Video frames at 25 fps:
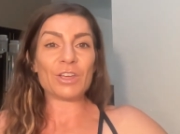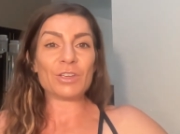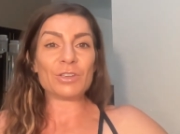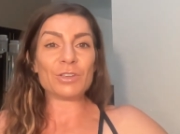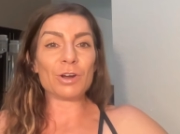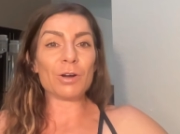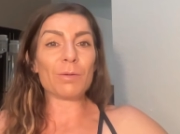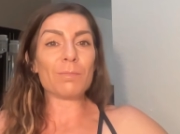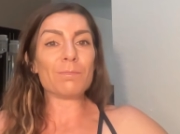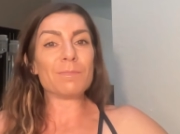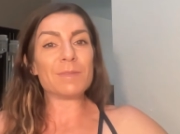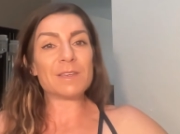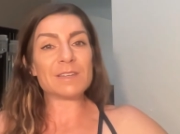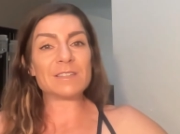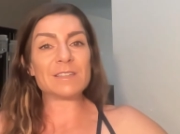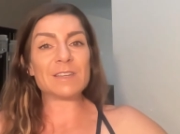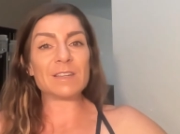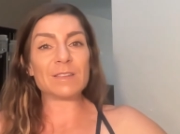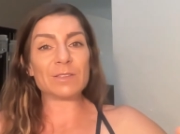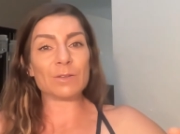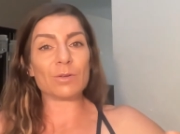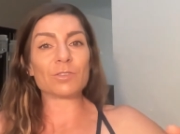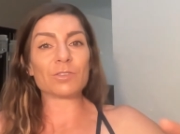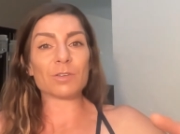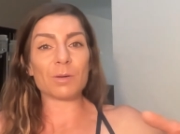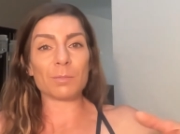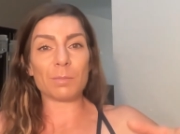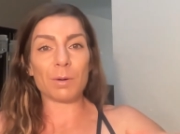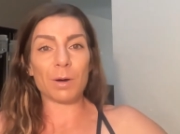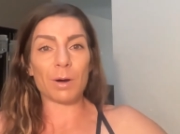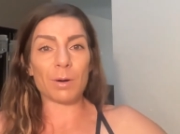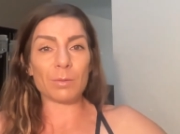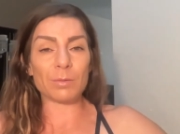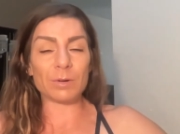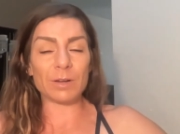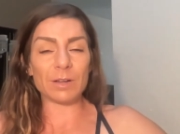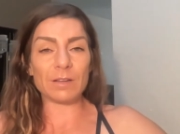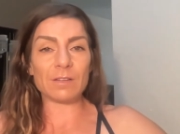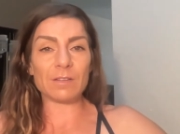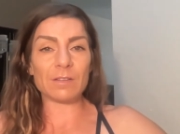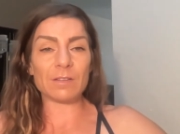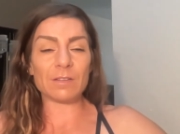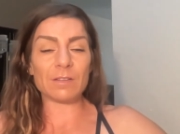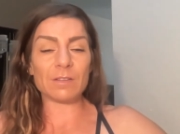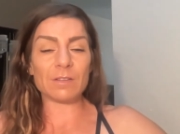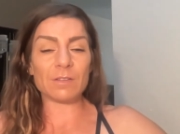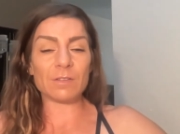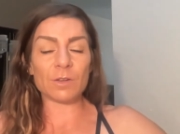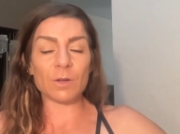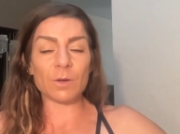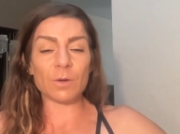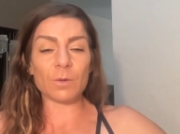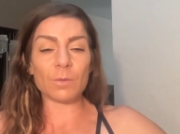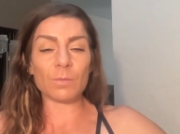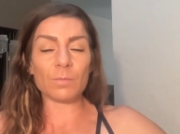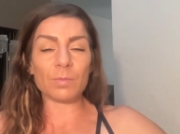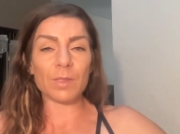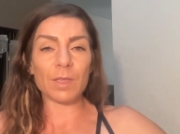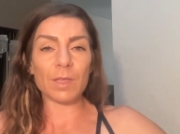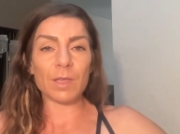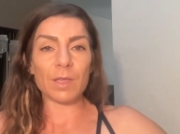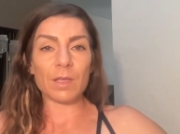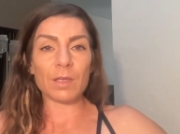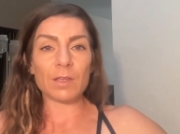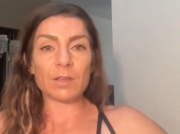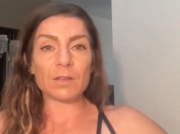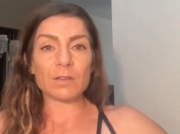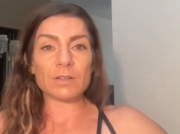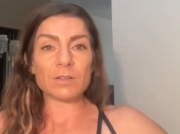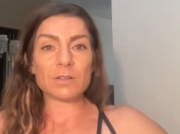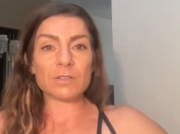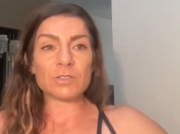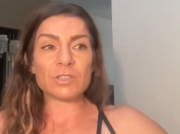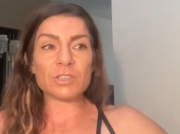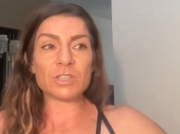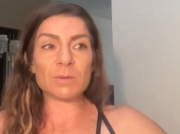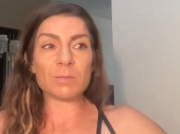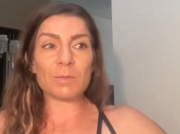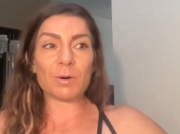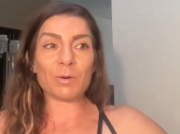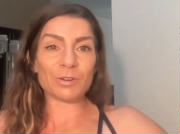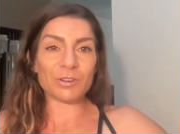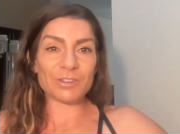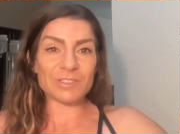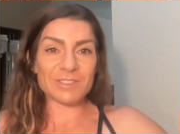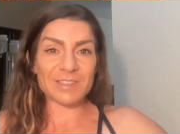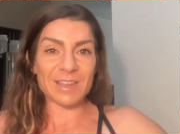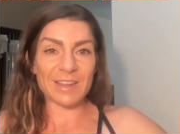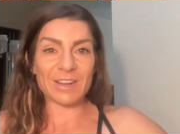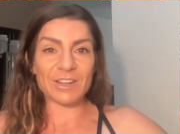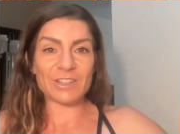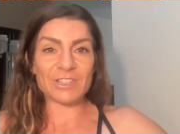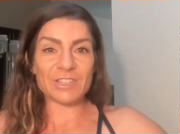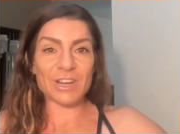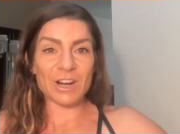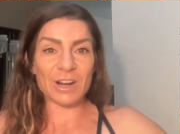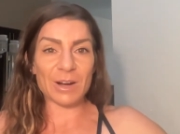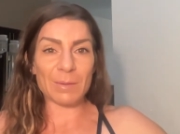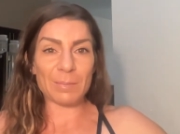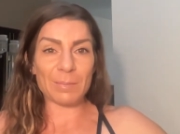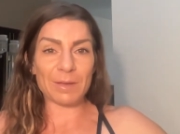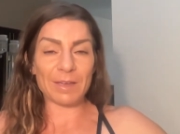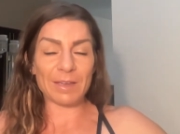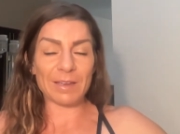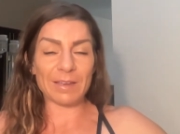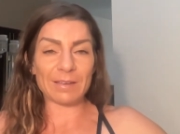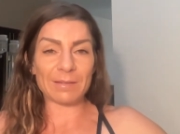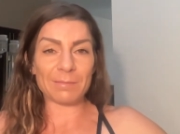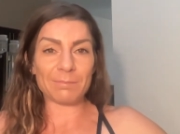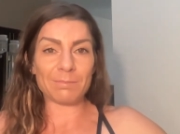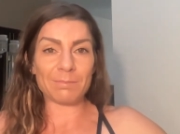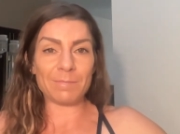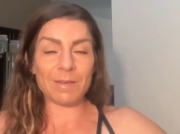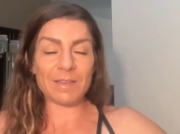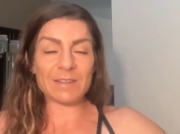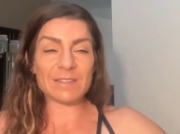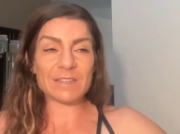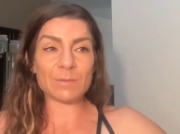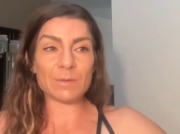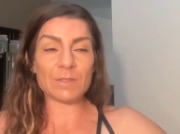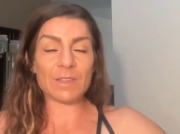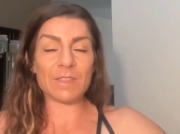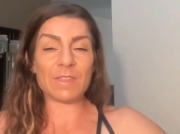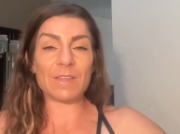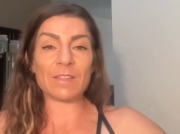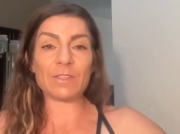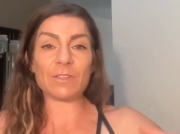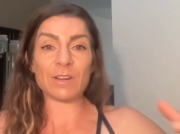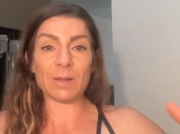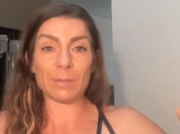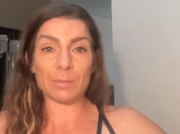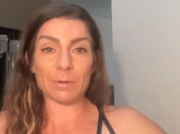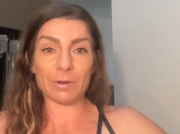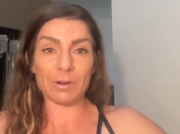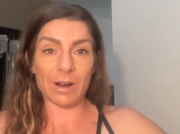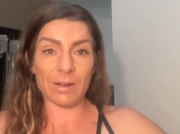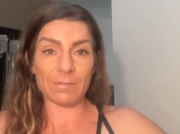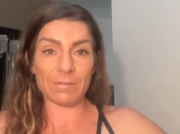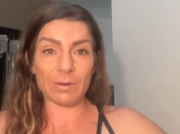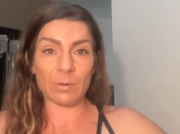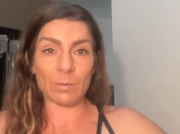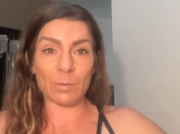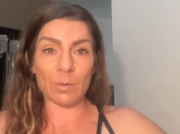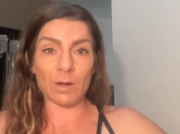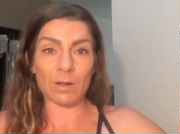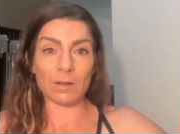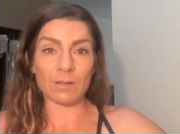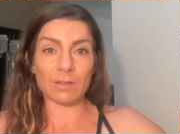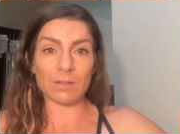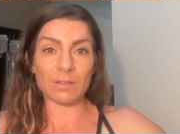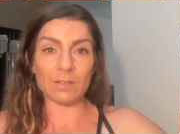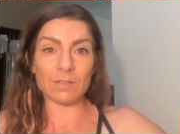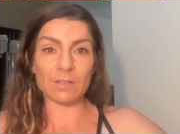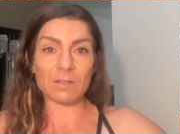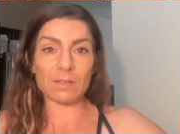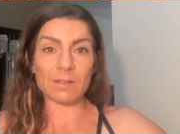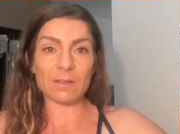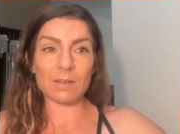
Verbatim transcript: You're missing those components. So gym owners tend to cherry pick based on what they think their demographic wants,